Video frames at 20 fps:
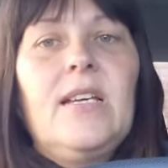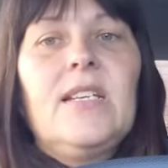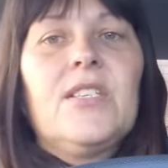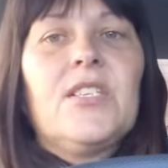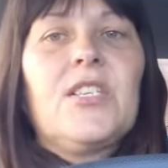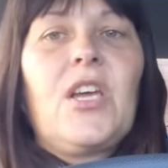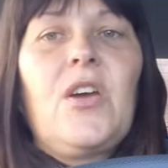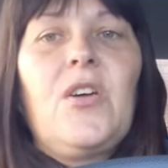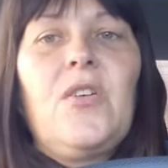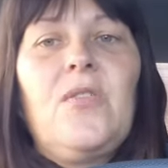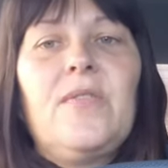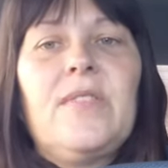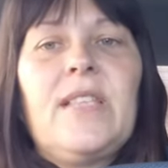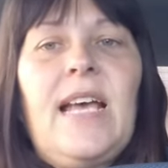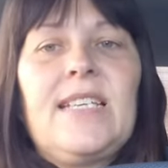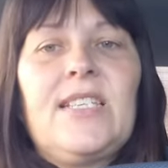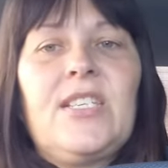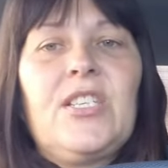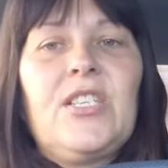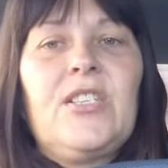So
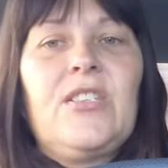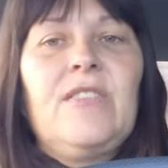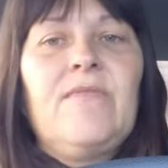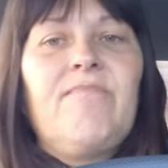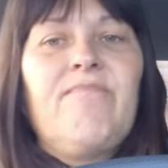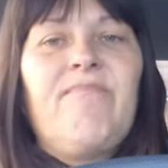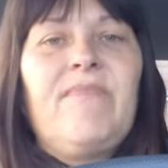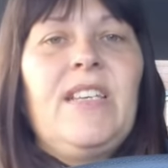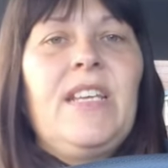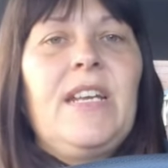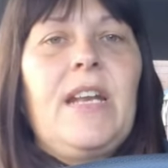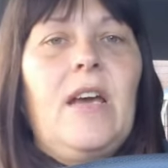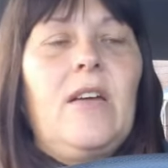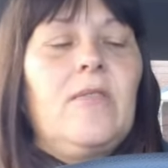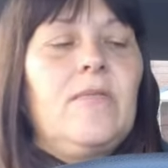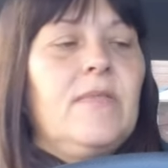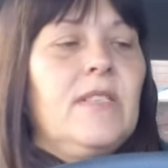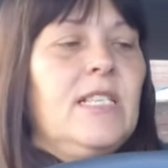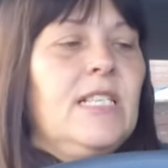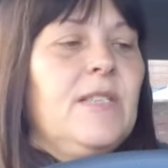that's, you
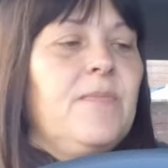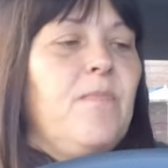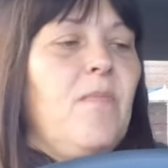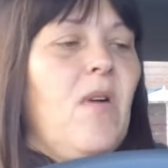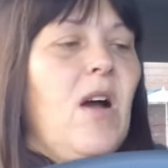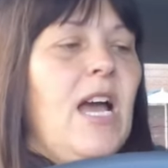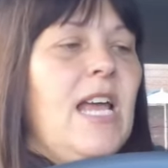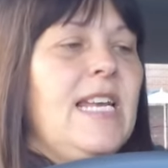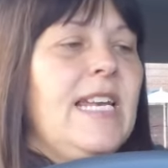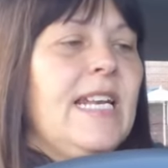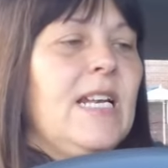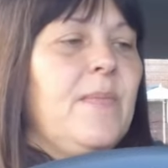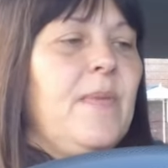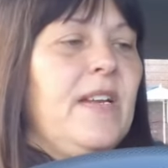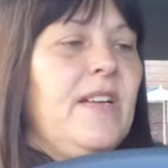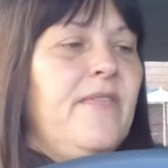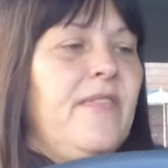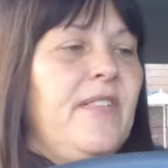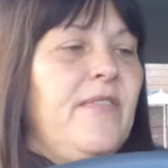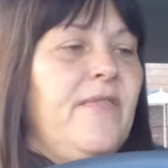know, that's my little
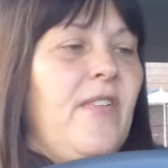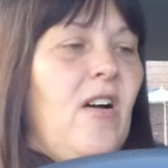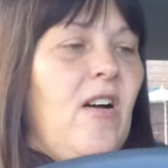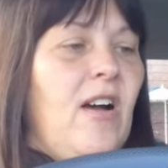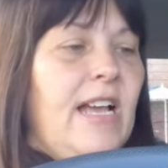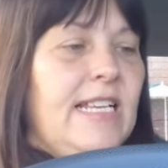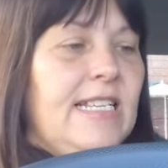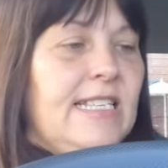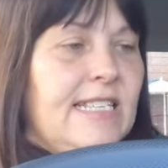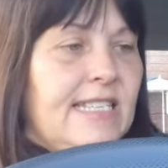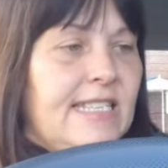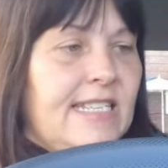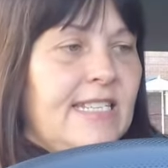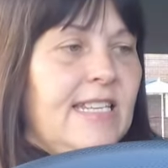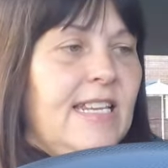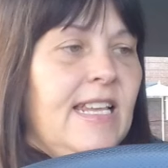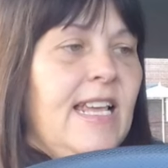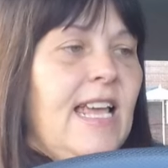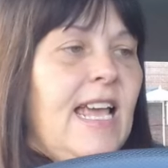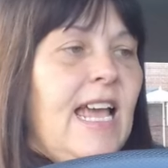bit of advice.
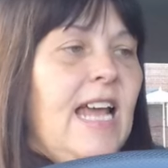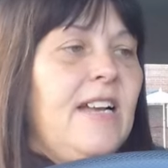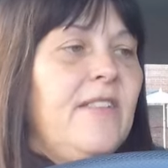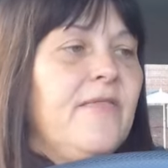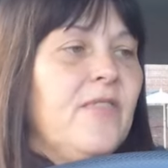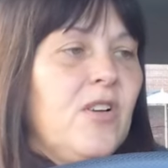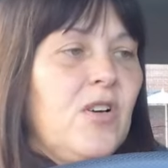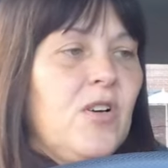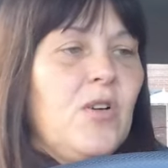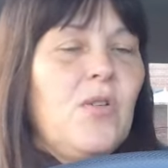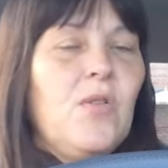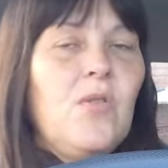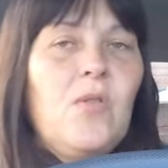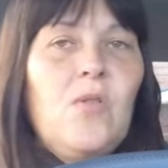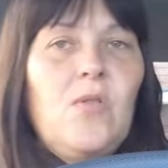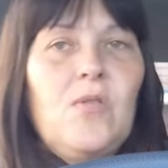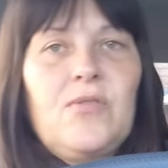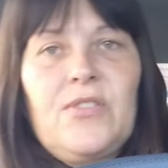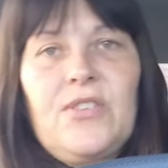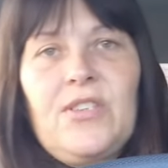And of
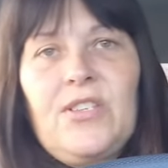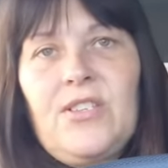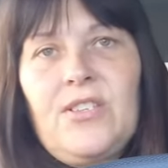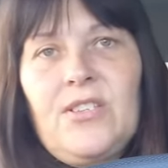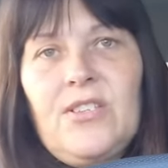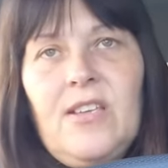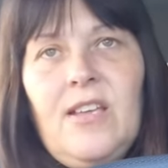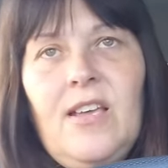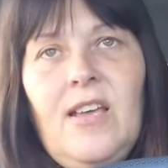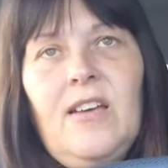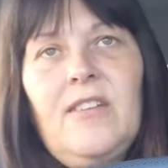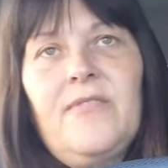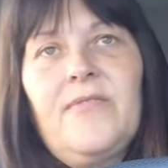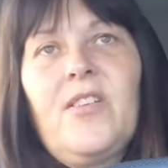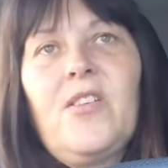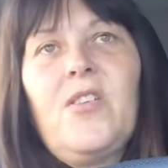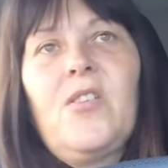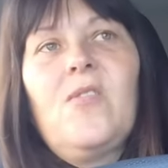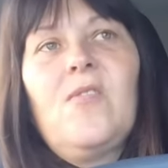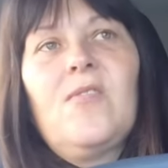course, of
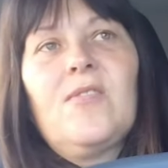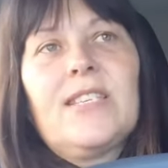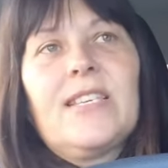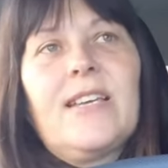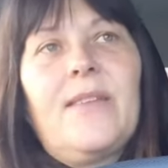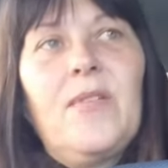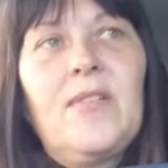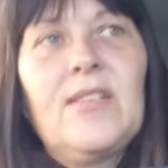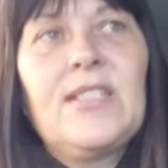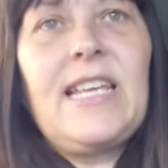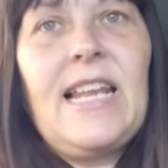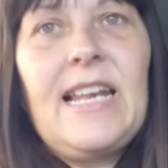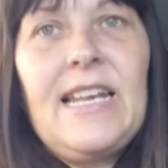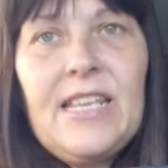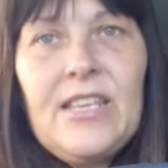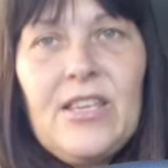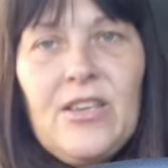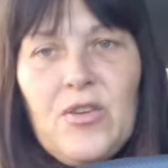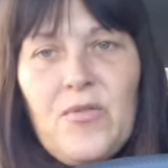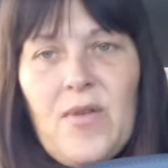course I'm not
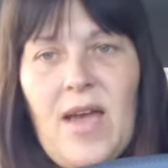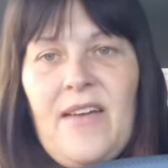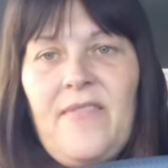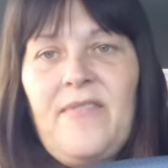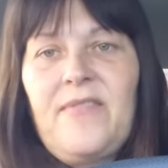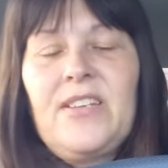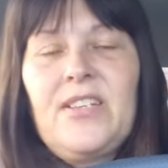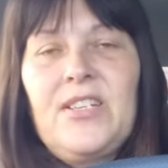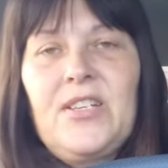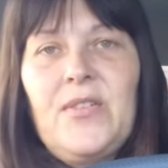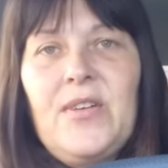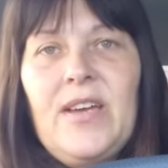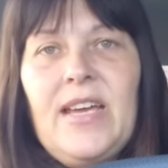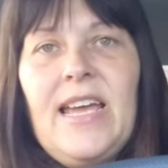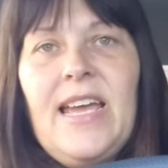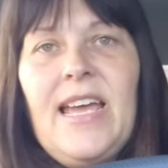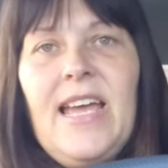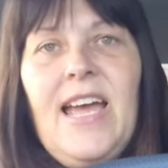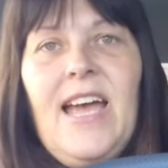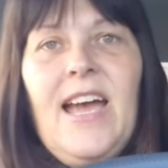telling you you have to do it.